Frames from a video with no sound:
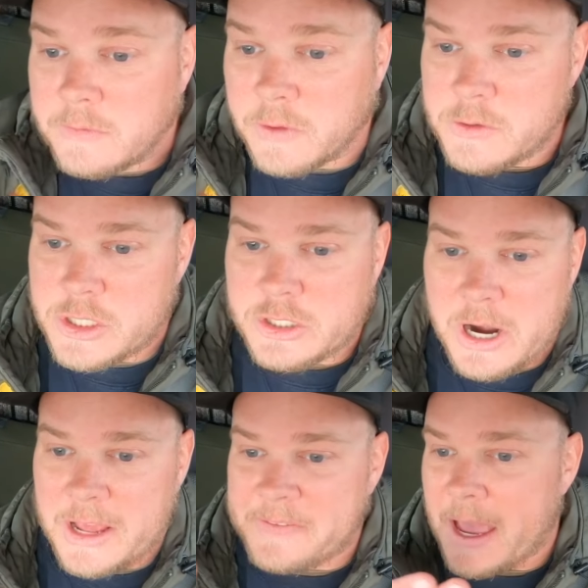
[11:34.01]
flew
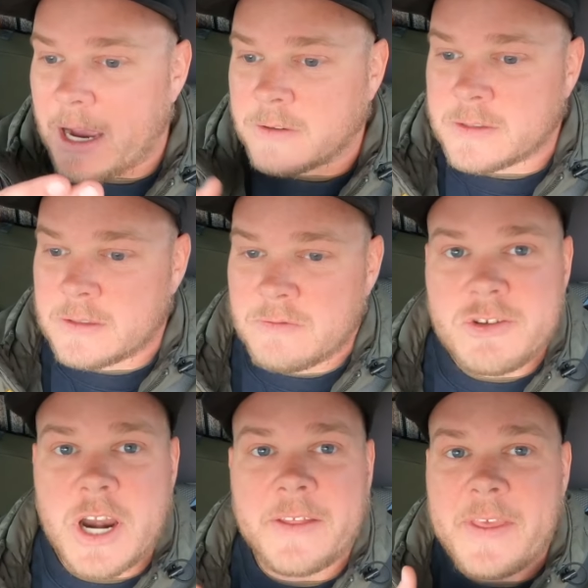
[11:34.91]
straight at the house.
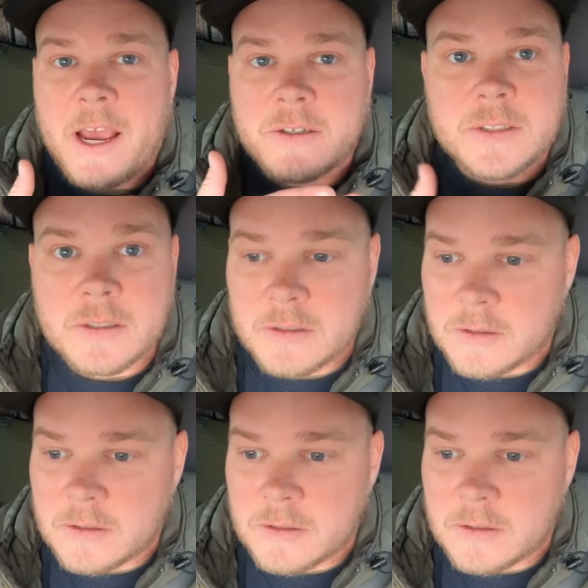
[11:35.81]
Straight at the house.